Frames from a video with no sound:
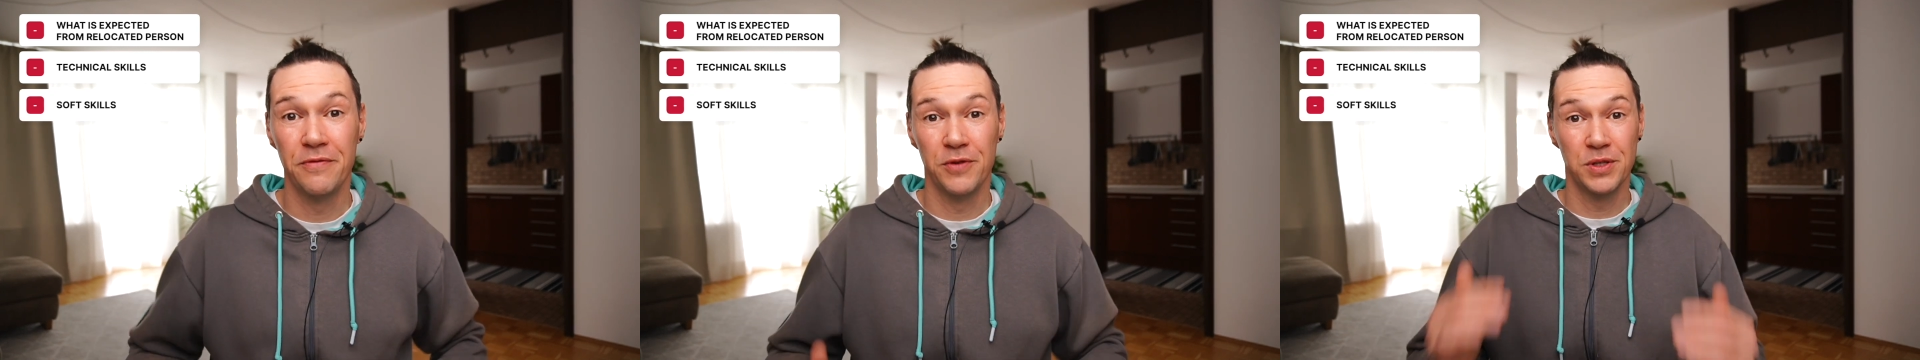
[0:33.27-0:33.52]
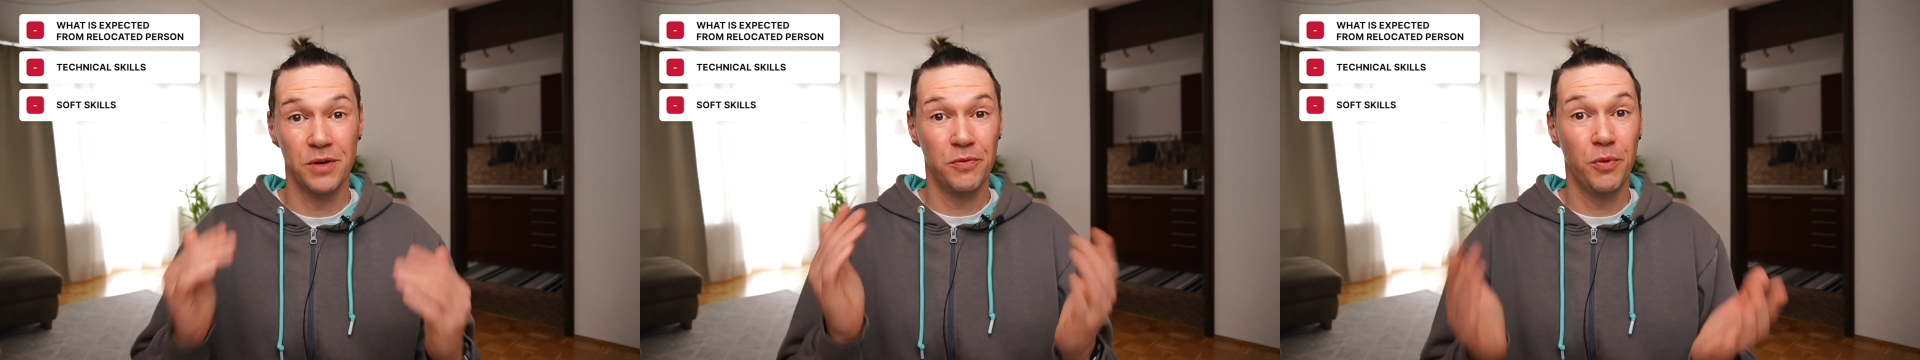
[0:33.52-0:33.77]
for
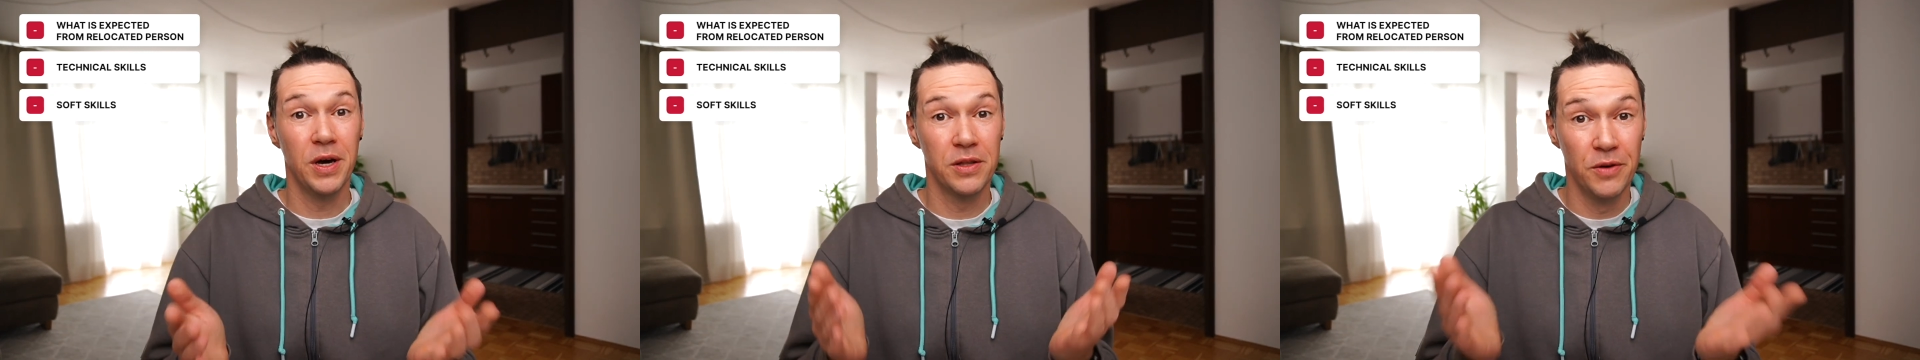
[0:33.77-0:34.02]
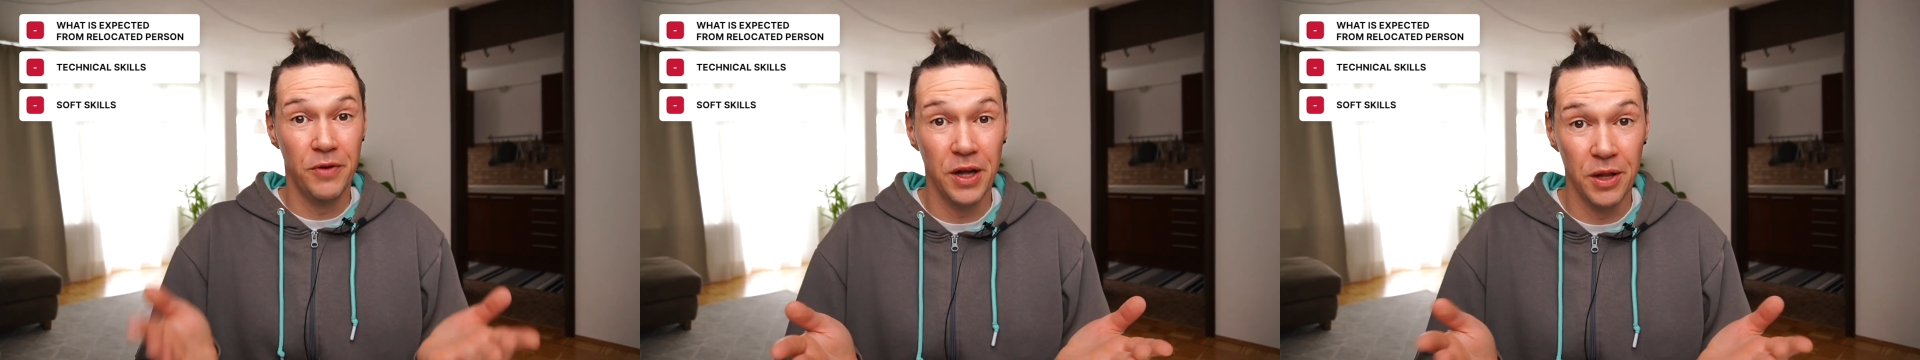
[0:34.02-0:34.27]
software
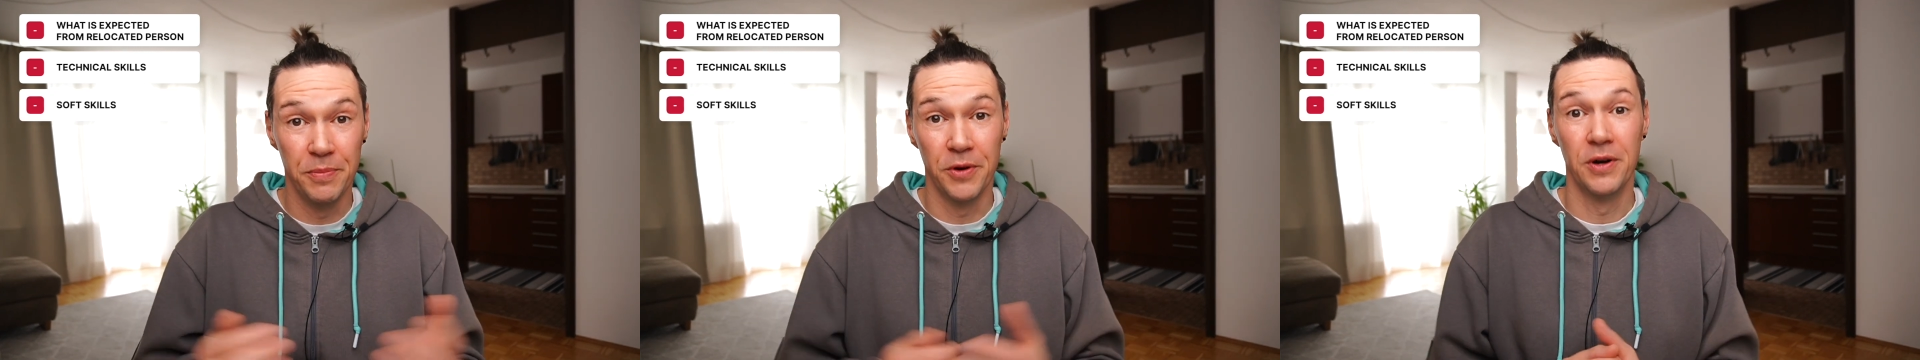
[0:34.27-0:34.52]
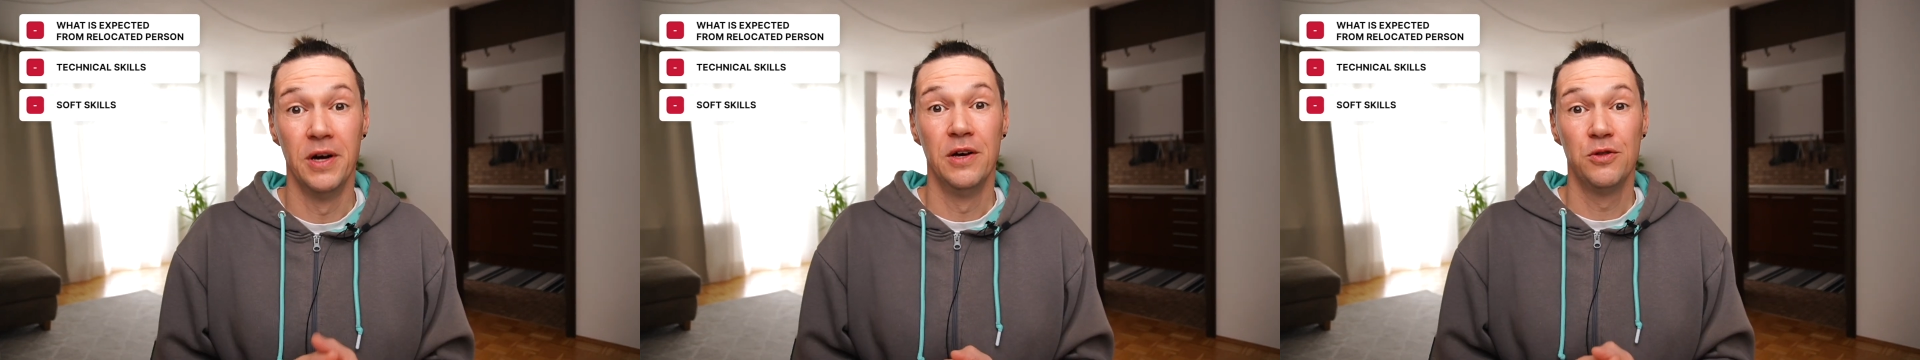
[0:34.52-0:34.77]
developer
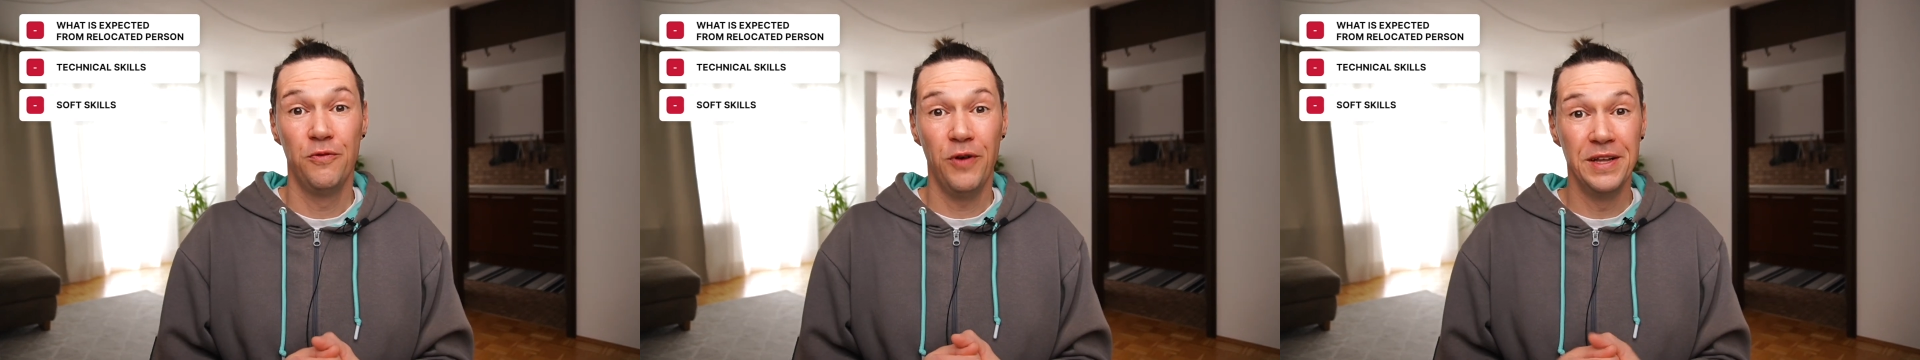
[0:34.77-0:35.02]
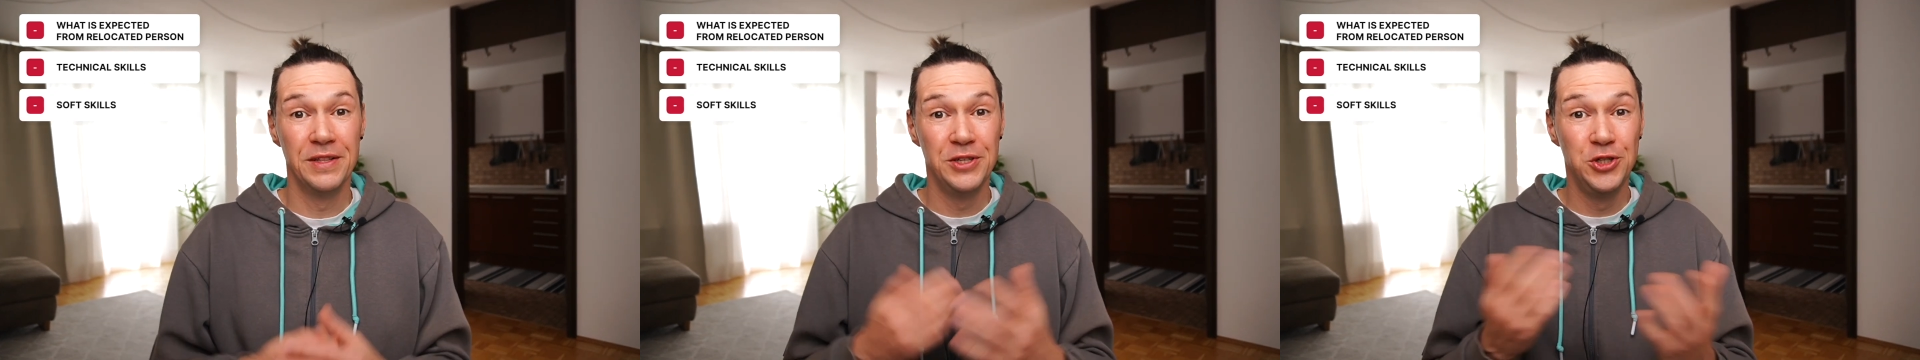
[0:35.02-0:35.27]
to
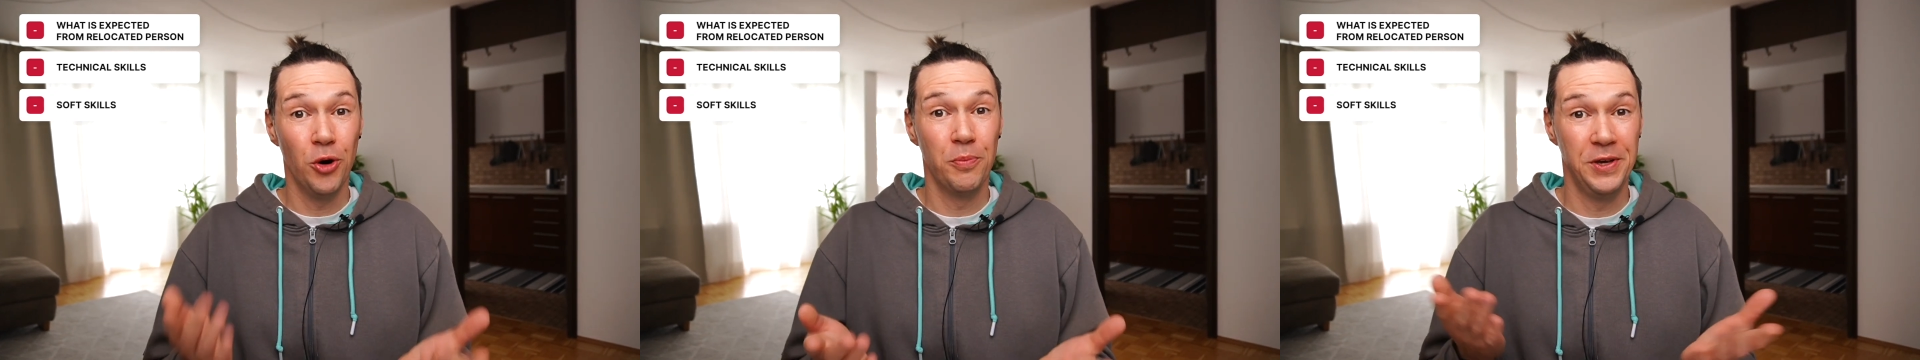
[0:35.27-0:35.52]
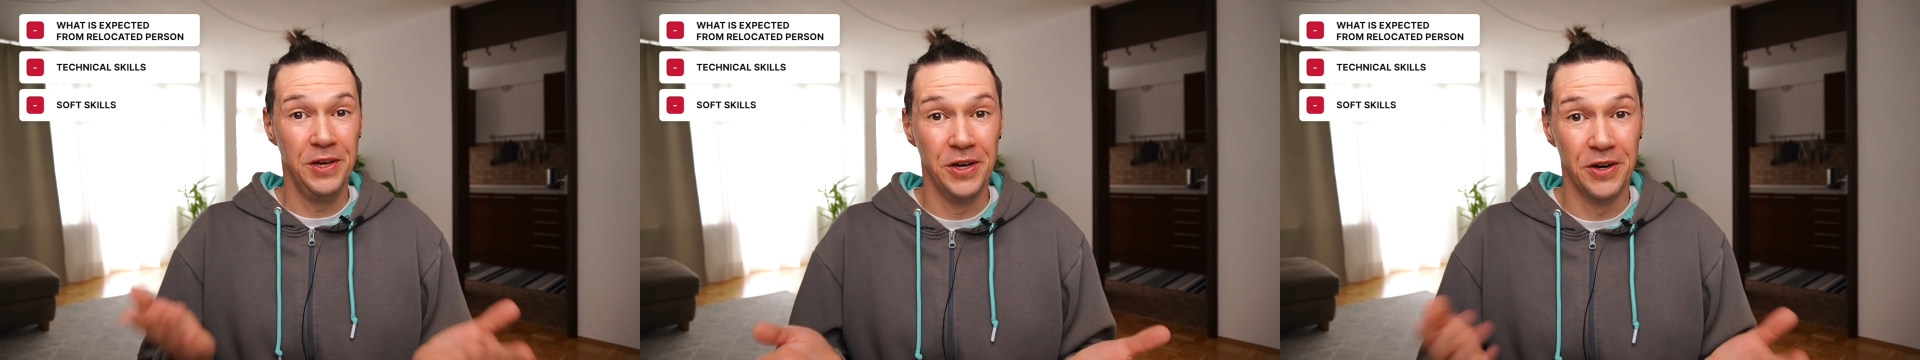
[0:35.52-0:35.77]
find a job
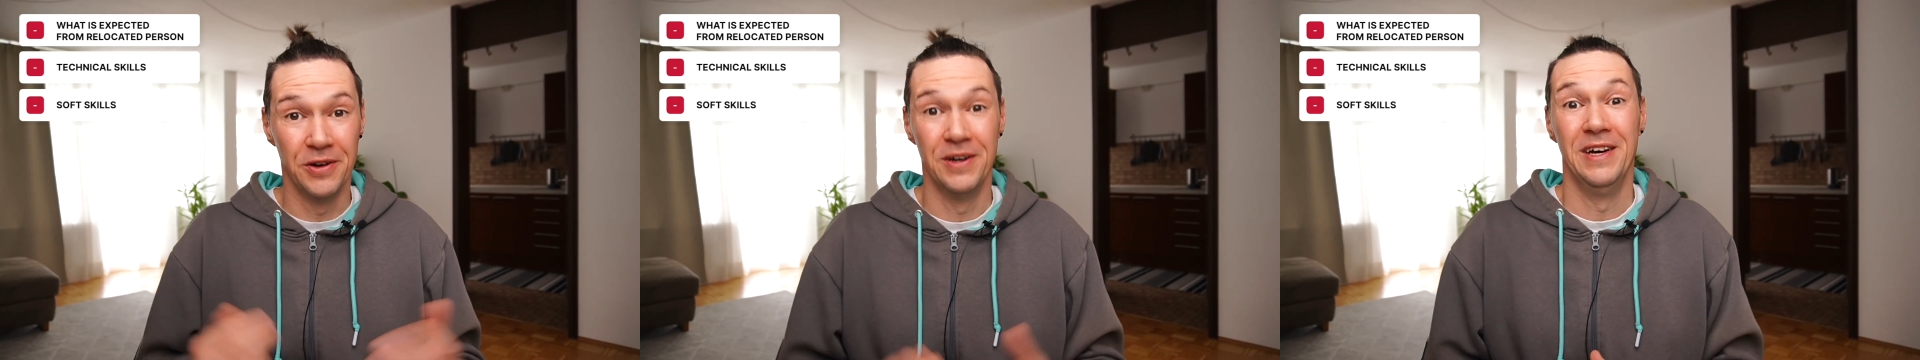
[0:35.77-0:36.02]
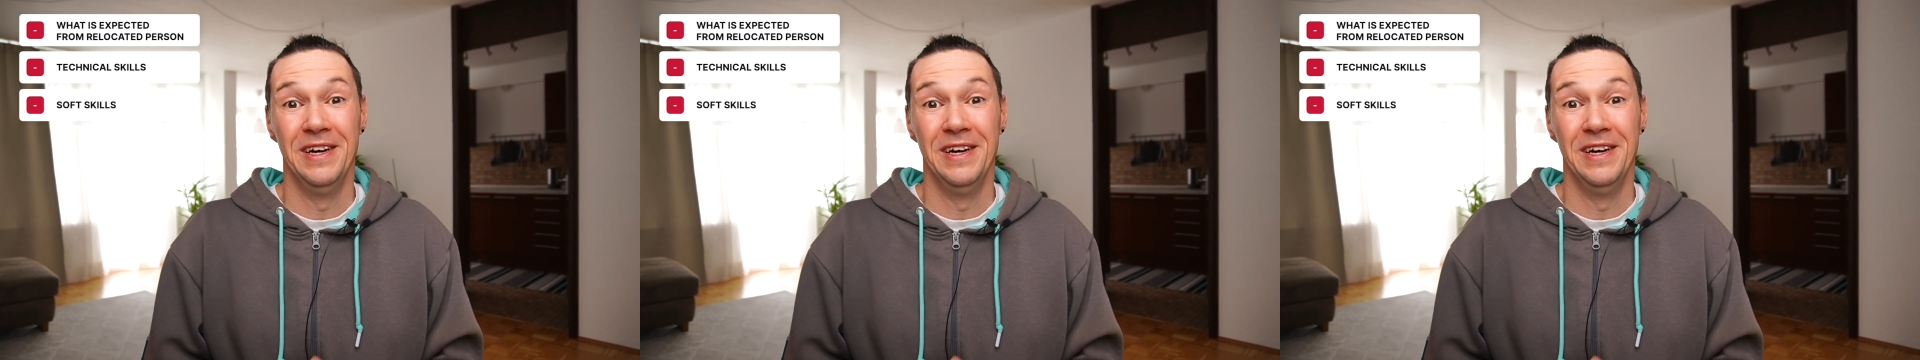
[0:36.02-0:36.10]
here.